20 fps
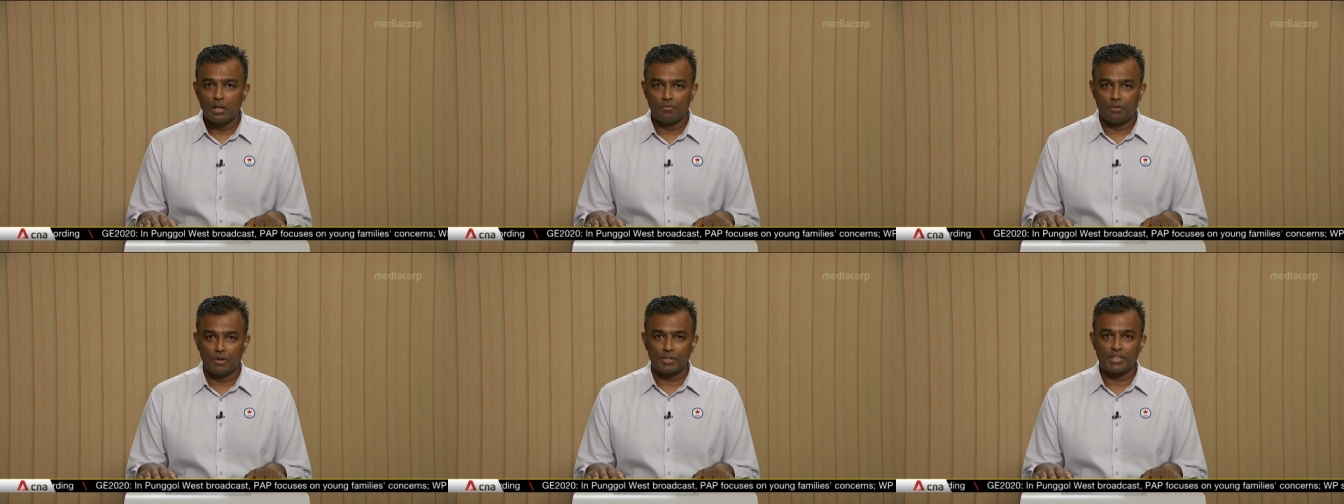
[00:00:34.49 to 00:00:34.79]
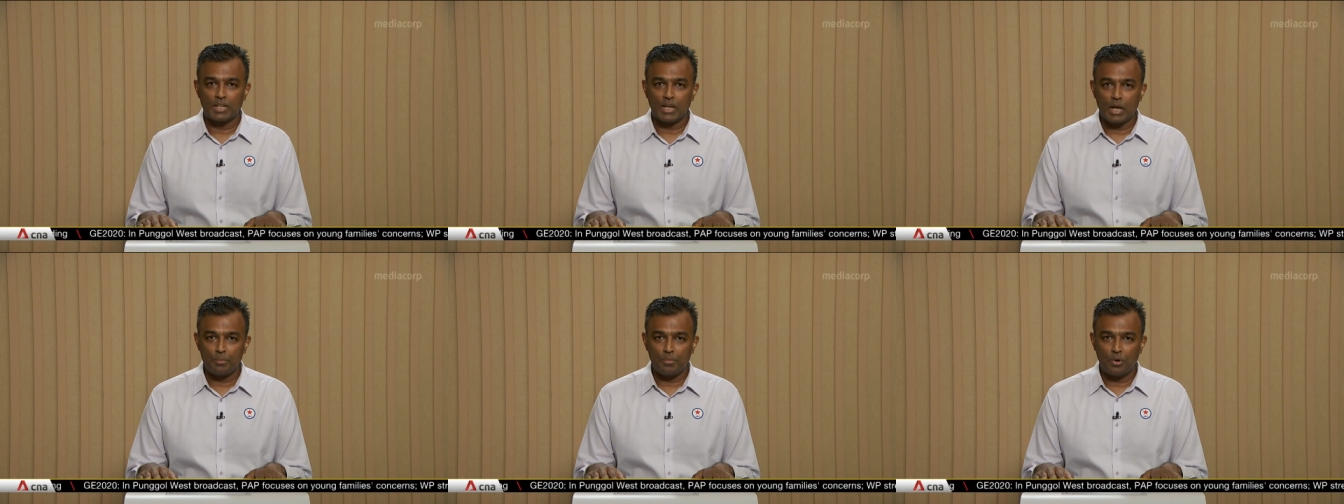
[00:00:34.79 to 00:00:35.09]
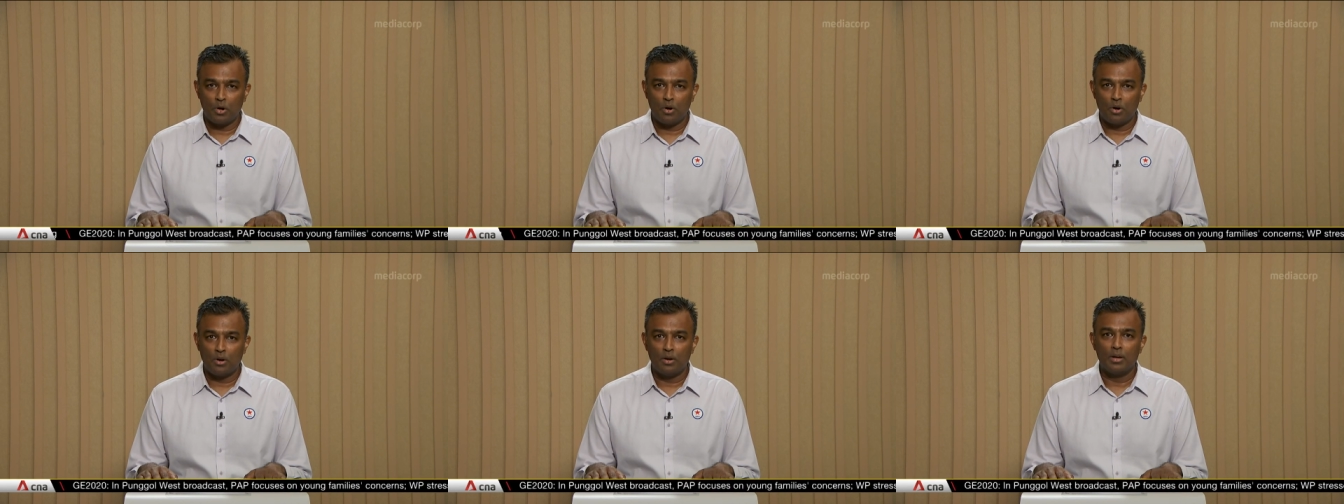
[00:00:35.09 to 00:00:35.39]
for
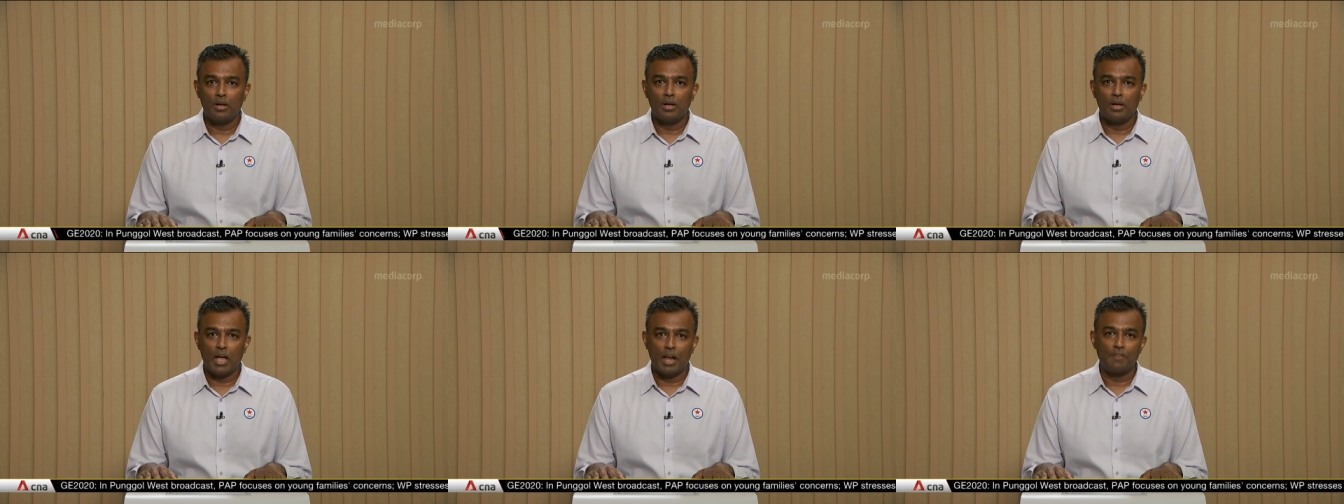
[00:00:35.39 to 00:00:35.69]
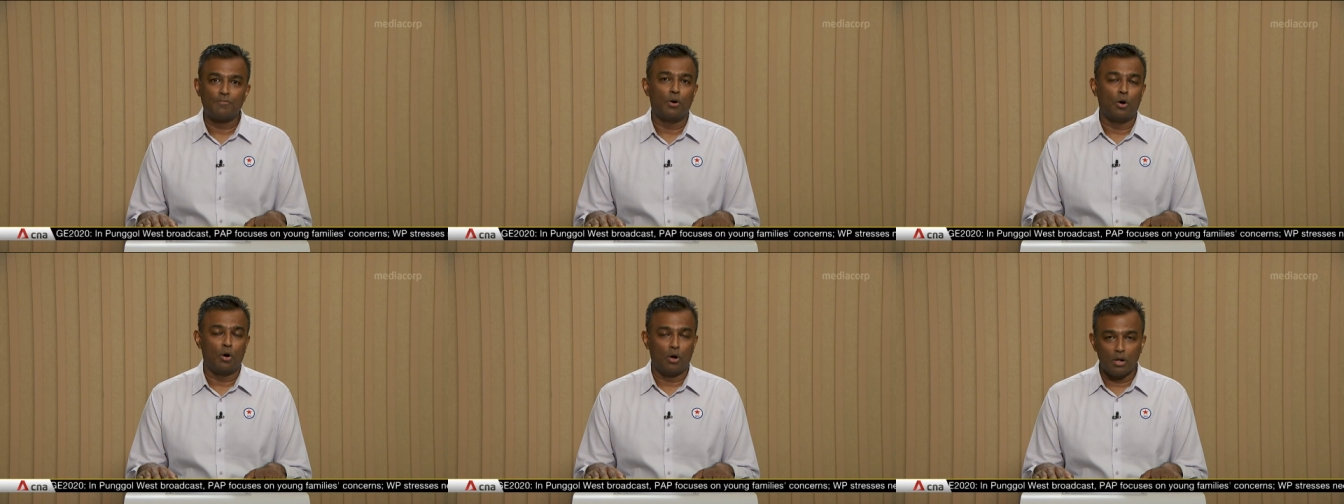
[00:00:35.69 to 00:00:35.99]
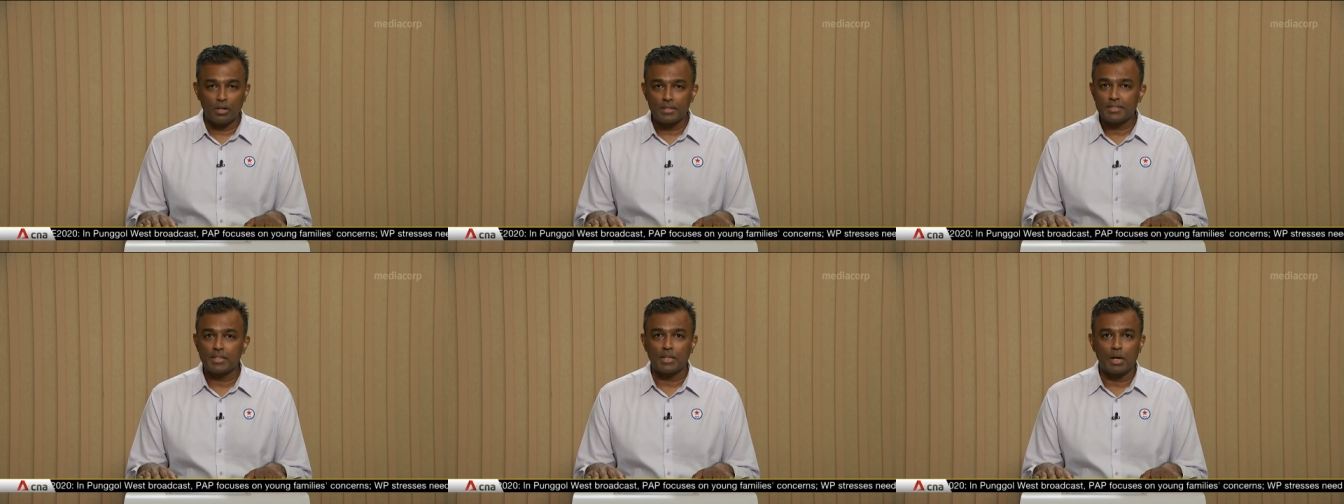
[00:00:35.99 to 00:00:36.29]
Singapore and for
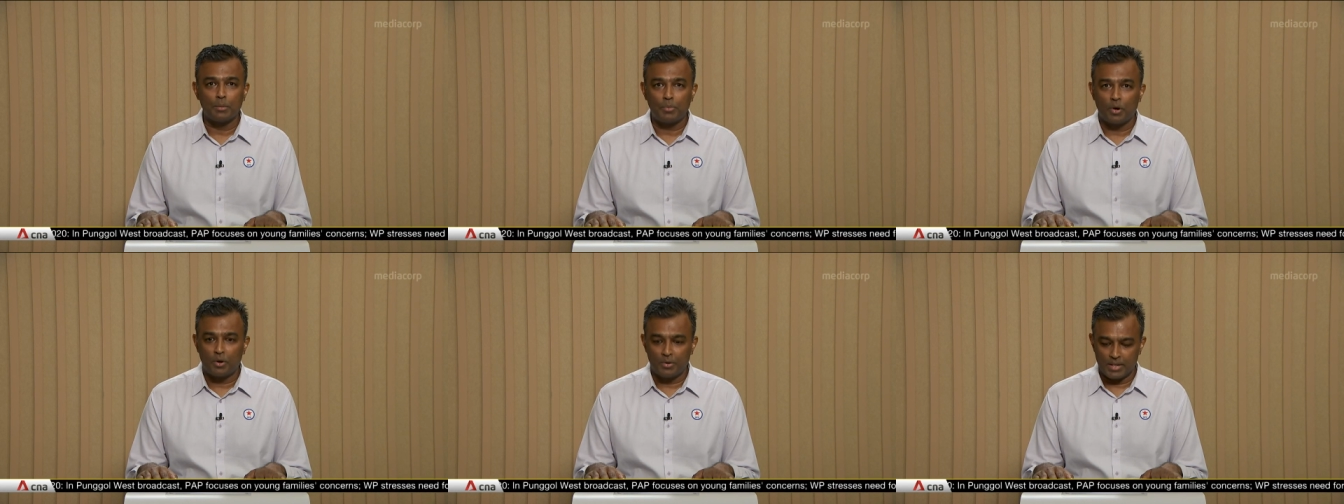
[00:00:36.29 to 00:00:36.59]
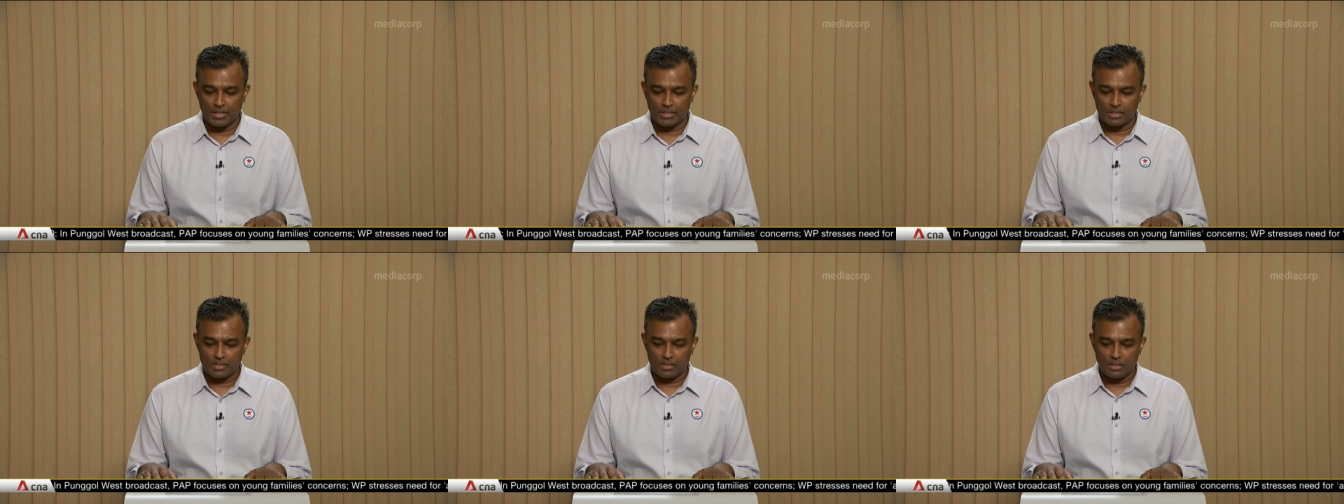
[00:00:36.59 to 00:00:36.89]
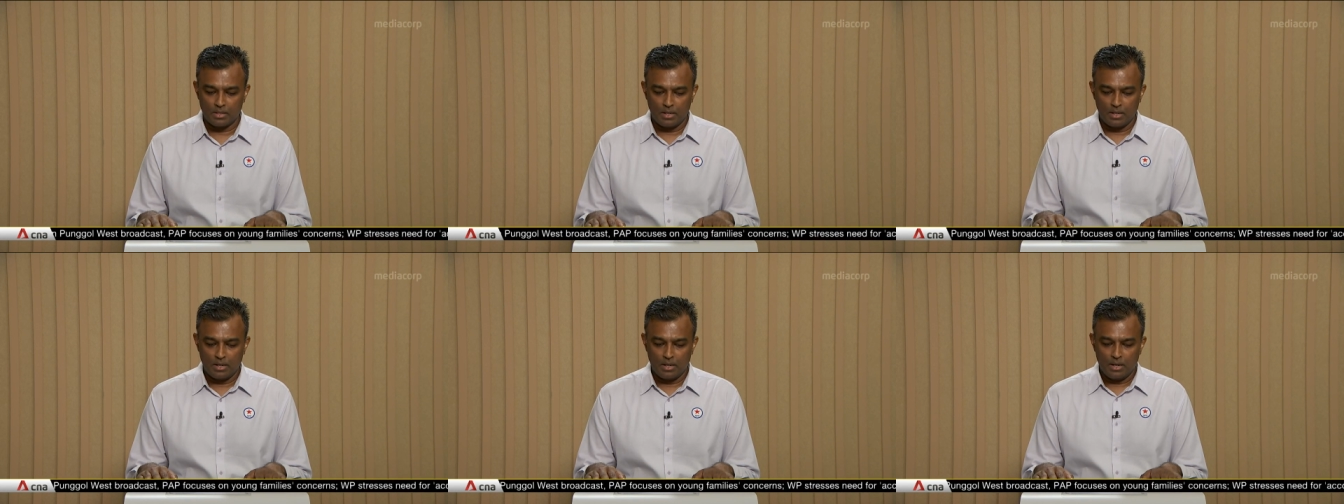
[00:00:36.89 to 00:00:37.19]
all Singaporeans.